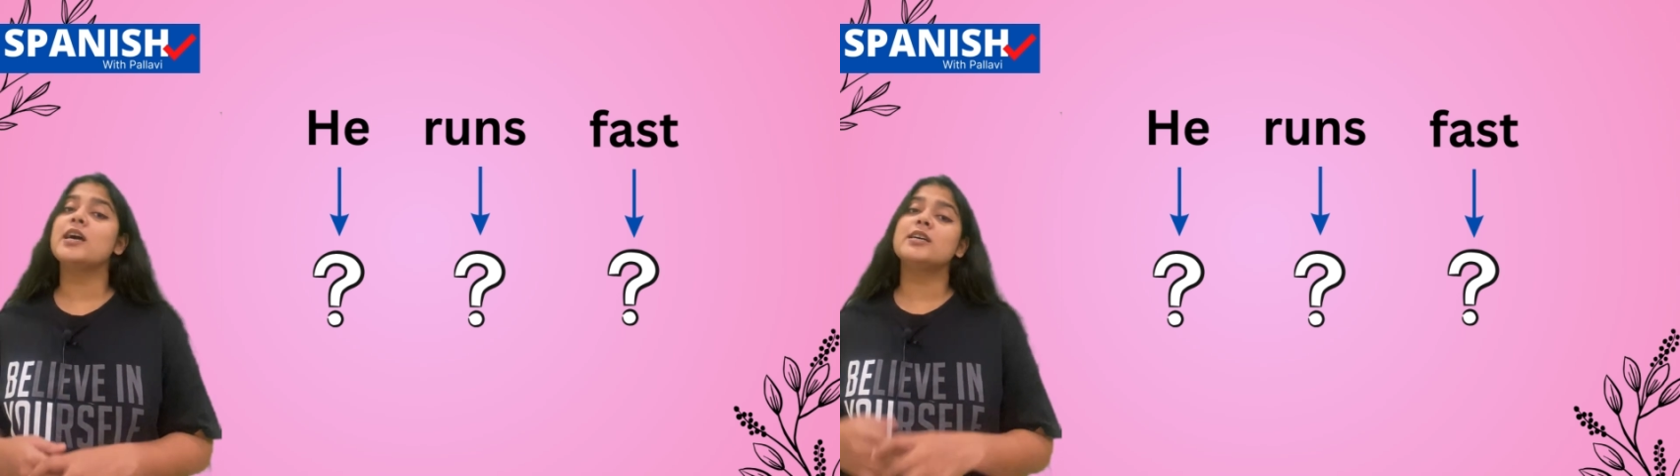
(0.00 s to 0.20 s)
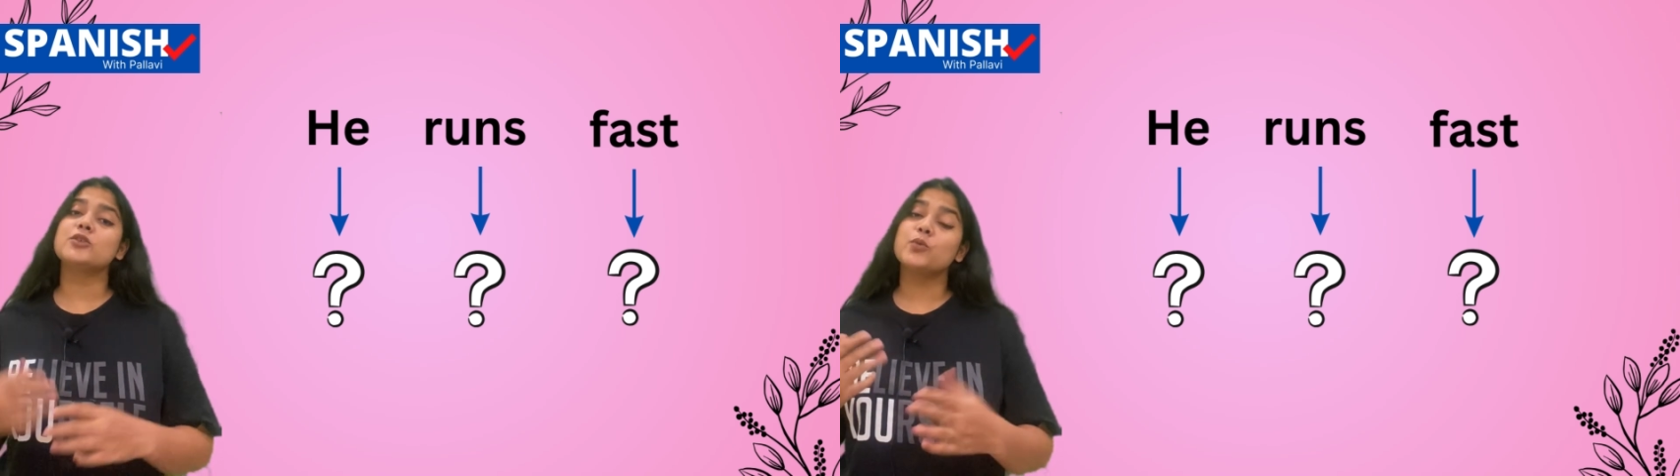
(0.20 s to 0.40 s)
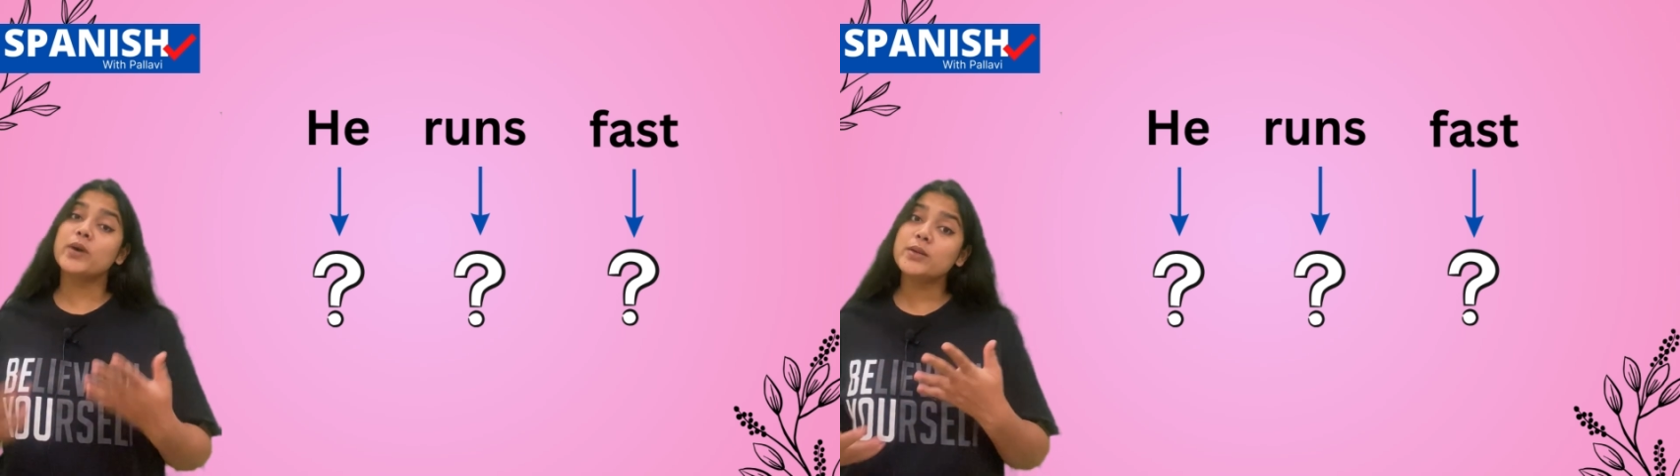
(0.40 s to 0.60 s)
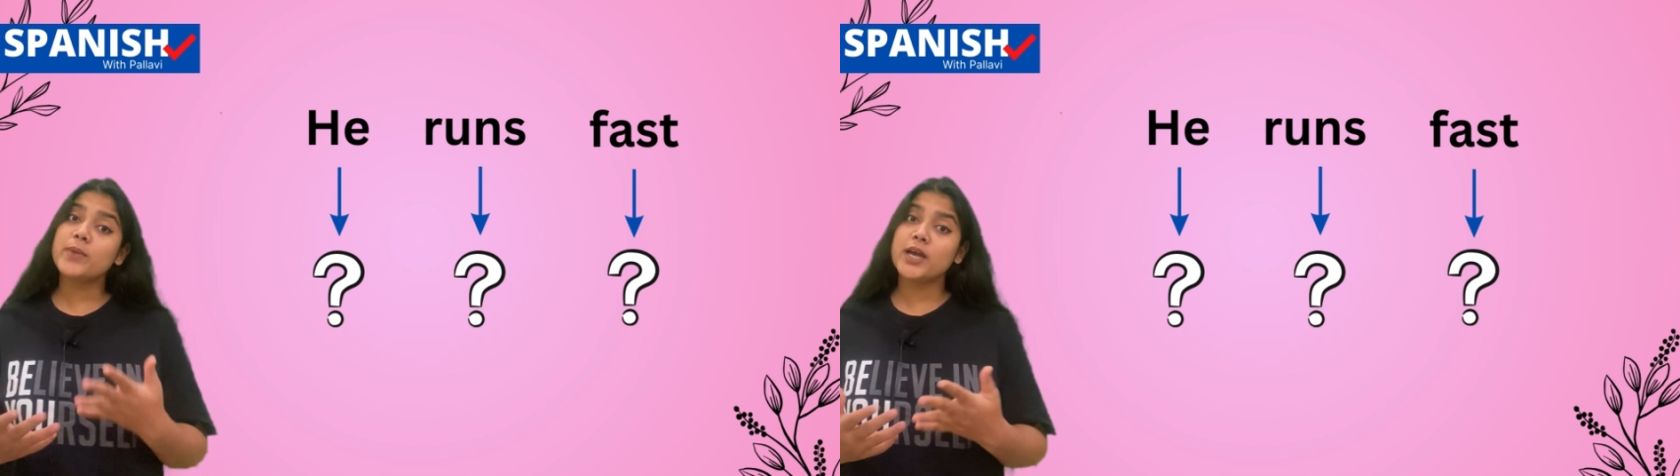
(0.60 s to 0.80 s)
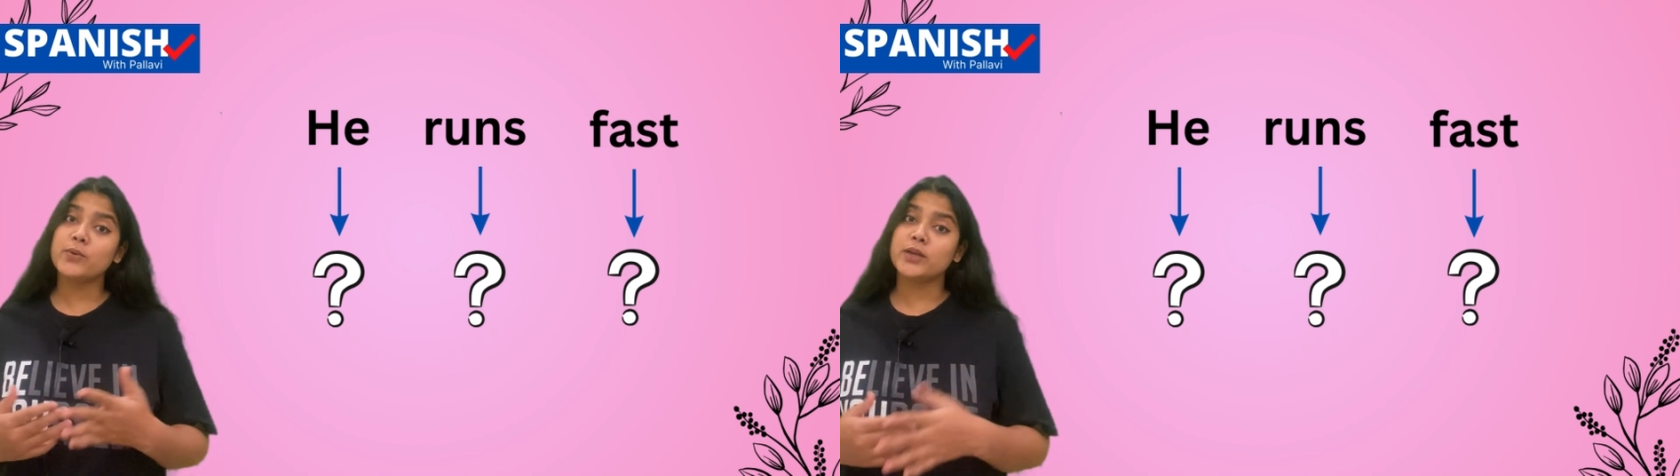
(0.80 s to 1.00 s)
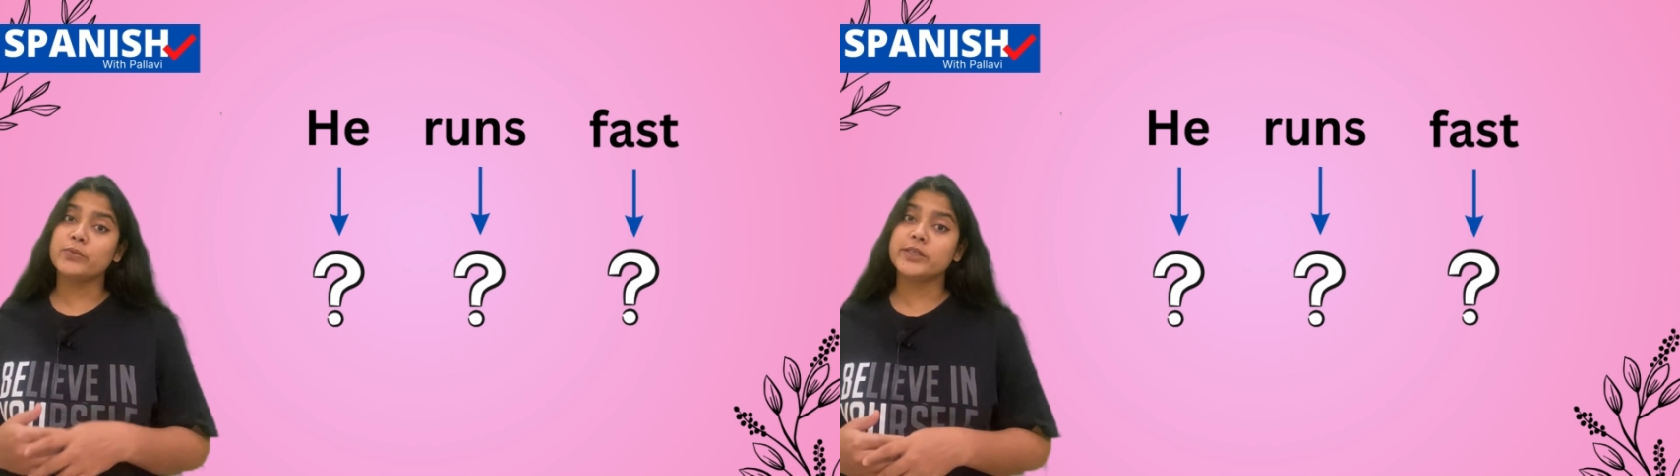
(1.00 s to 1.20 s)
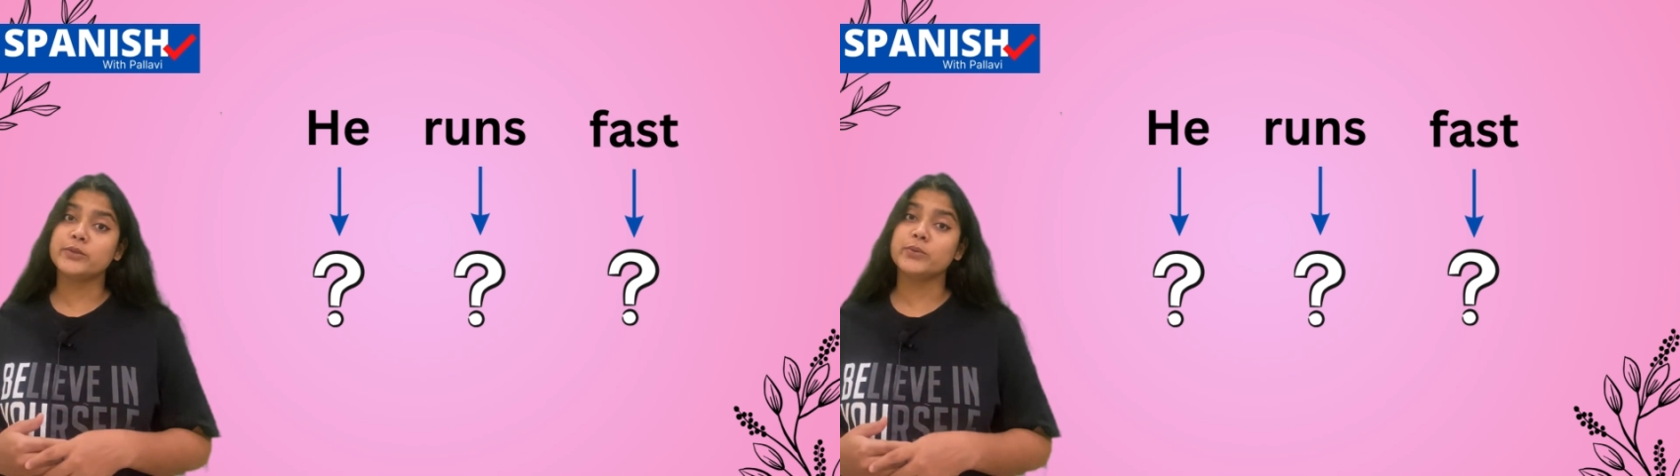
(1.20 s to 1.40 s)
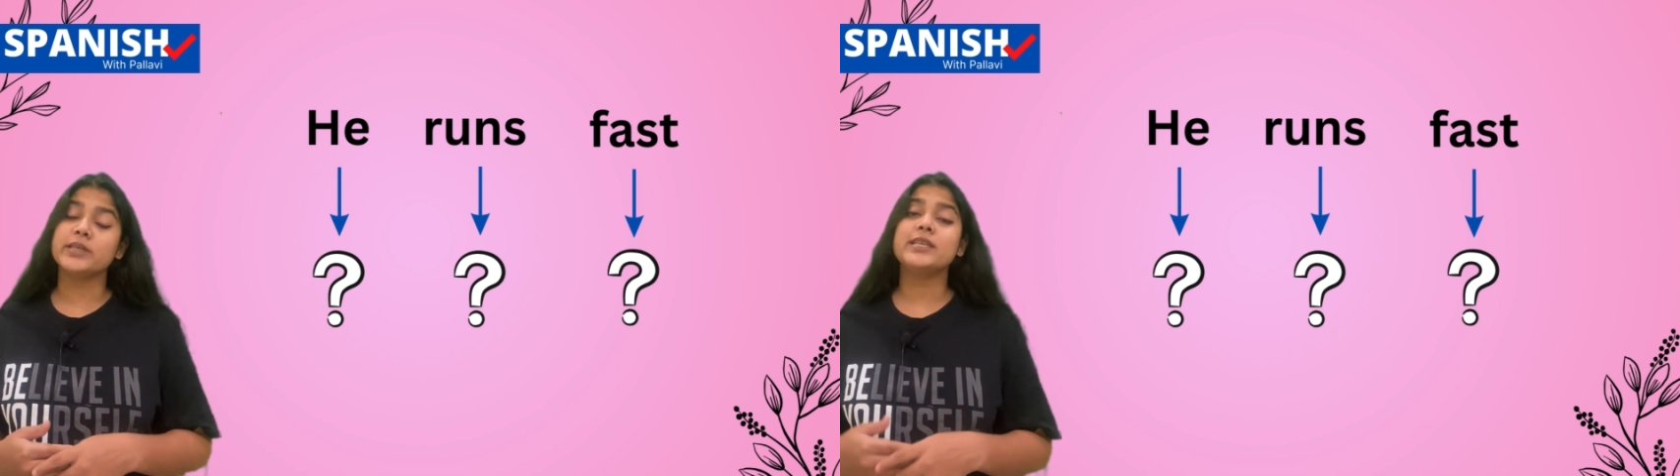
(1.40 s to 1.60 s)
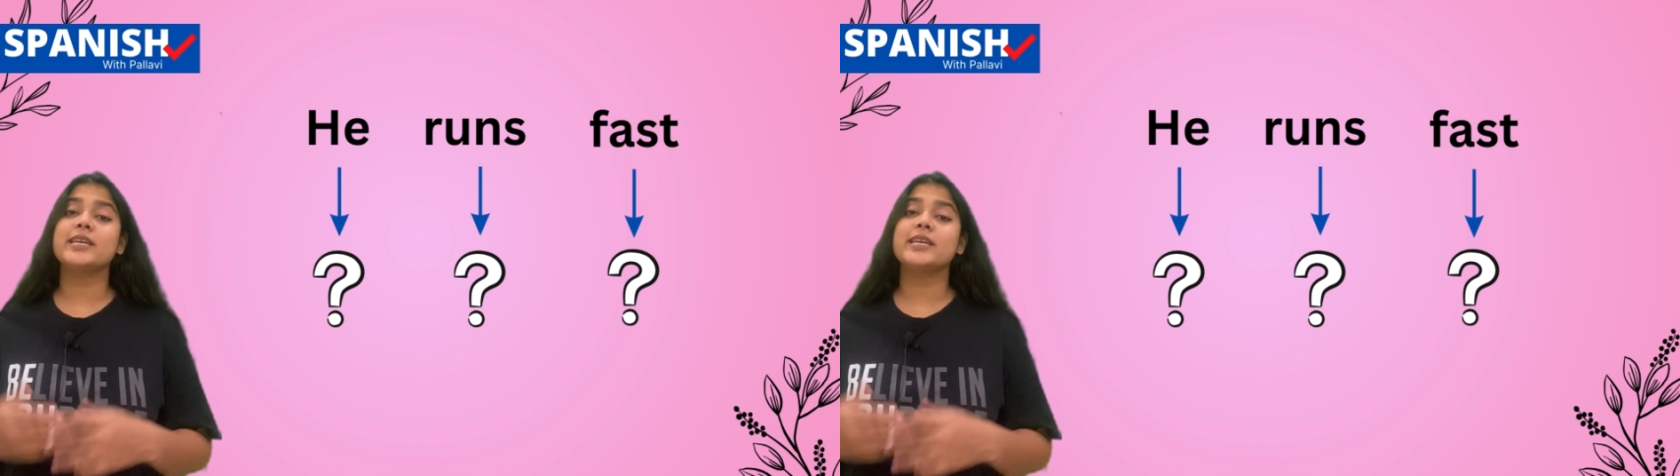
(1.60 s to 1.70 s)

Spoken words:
So one by one we'll do it.